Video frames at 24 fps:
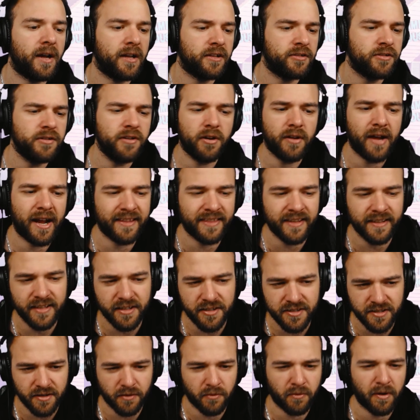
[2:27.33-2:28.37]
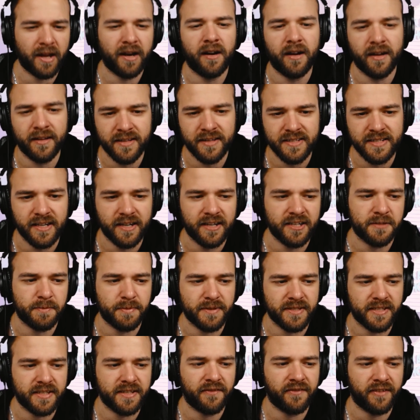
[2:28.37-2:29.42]
Do know, I think there's an errata on this leader that
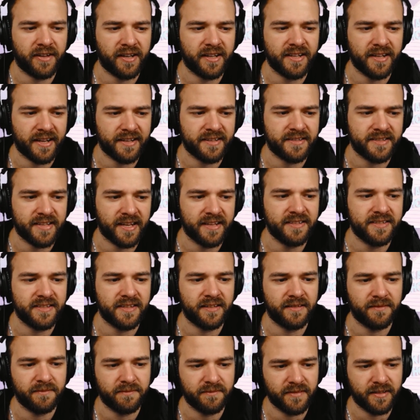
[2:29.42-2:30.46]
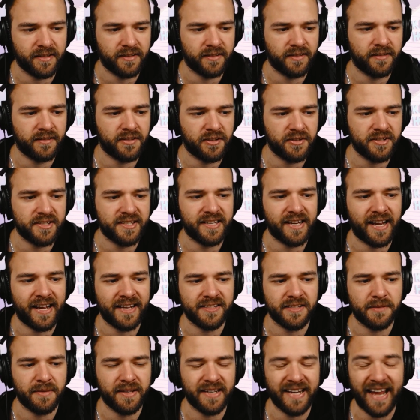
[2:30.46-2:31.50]
specifically like states that the Unison has
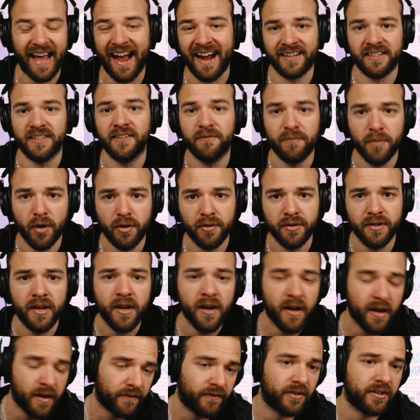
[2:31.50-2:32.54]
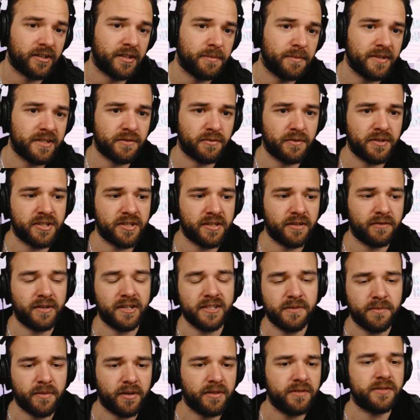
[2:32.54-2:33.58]
to be in active mode for it to be switched in
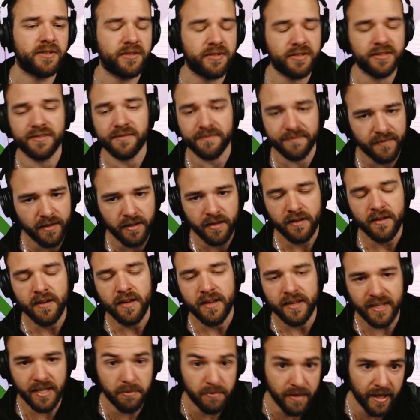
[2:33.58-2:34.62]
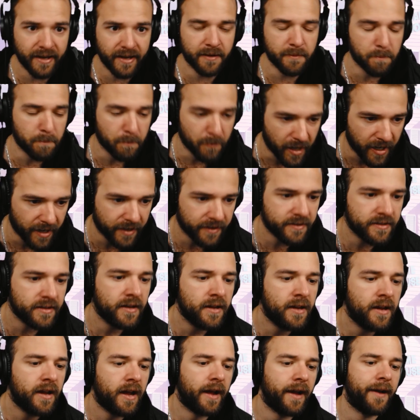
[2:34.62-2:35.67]
rest mode, so just keep that in mind,
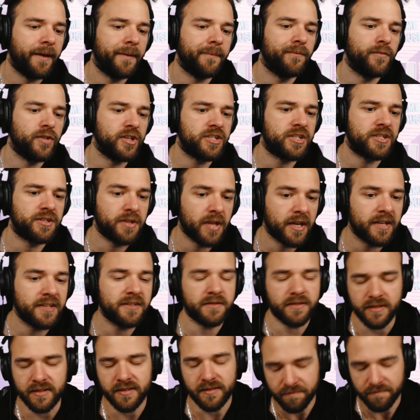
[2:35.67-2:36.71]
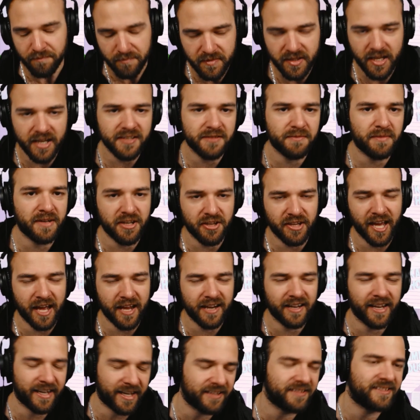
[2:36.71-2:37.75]
which does mean you can't
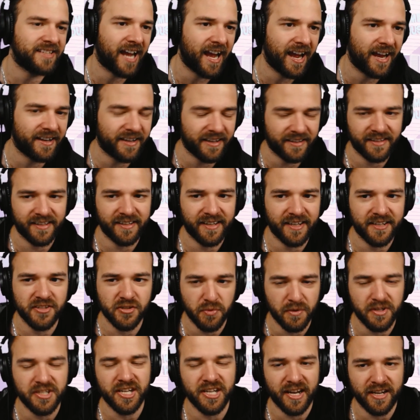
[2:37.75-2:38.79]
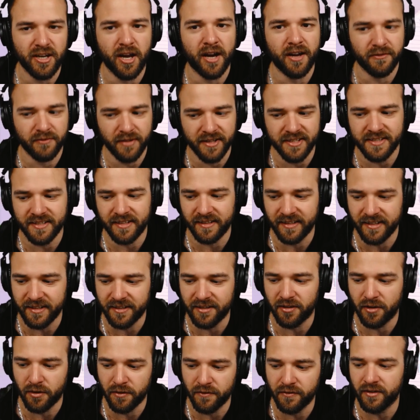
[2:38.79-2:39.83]
like attack and then like switch a non-rested
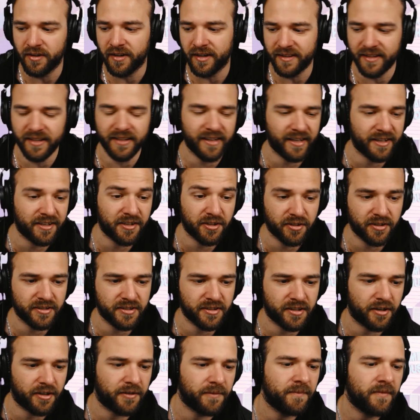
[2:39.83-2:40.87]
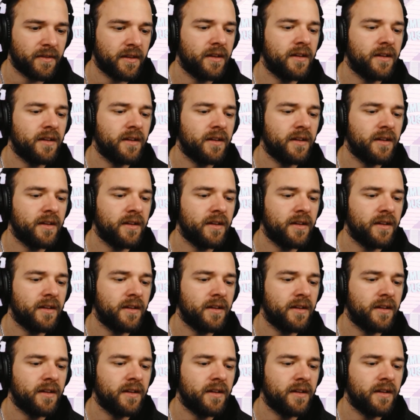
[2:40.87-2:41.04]
leader over and then like you're good to go.